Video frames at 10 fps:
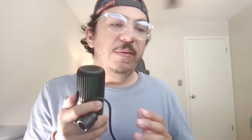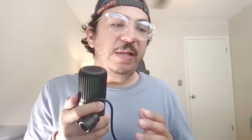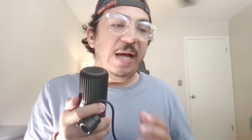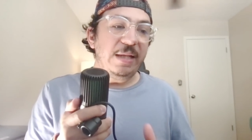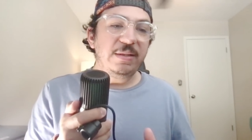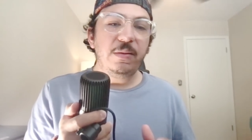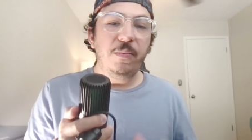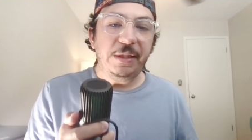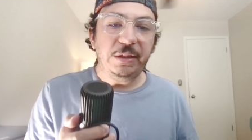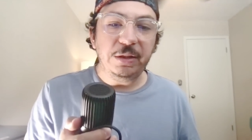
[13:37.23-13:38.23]
that's the
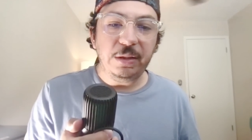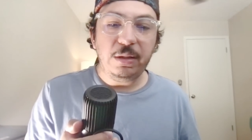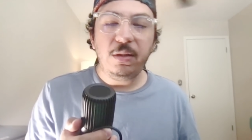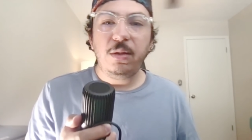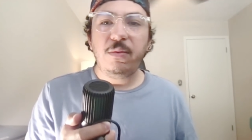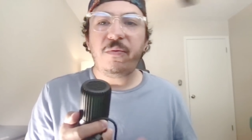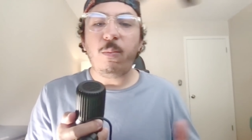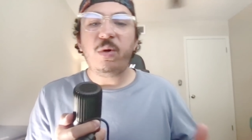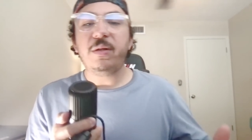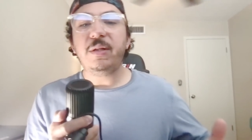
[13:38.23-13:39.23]
region
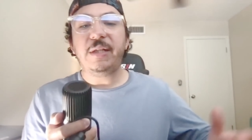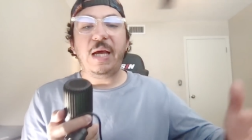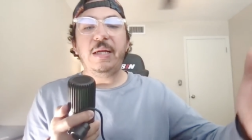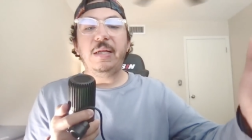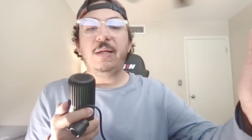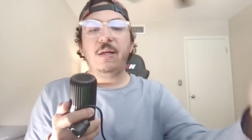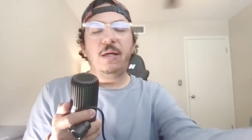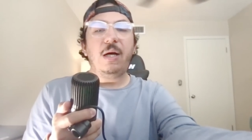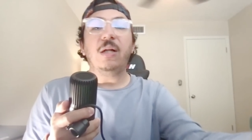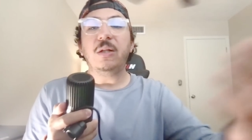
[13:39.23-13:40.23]
from where they're getting
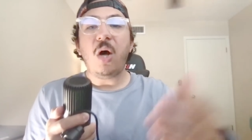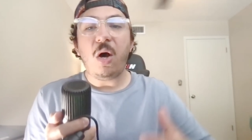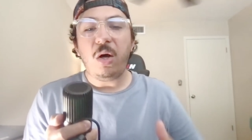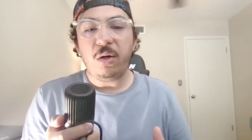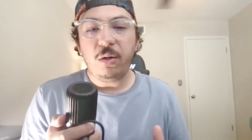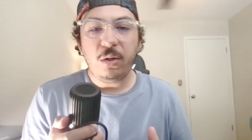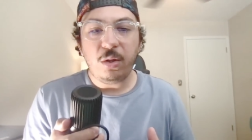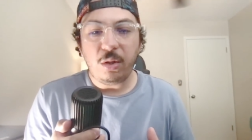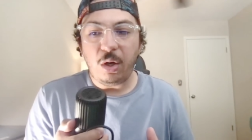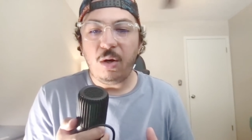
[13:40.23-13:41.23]
a lot
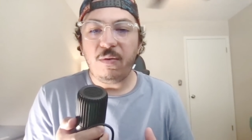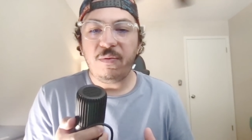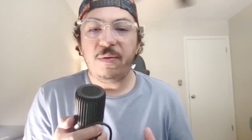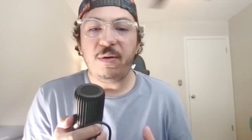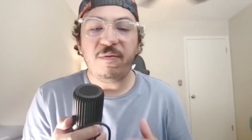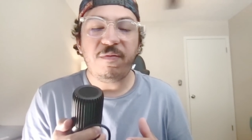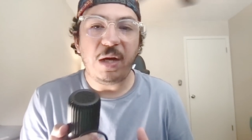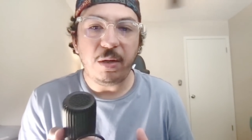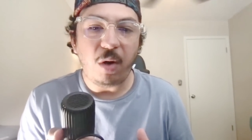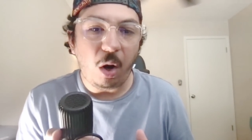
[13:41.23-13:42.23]
of their
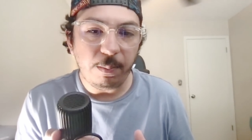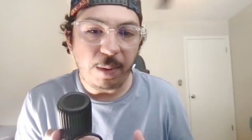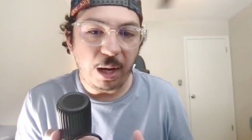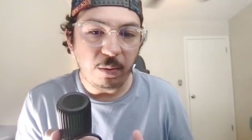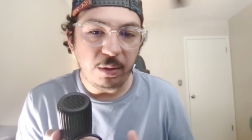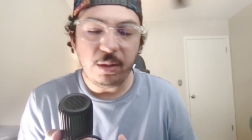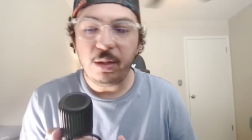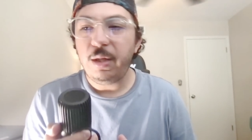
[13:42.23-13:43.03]
firearm power.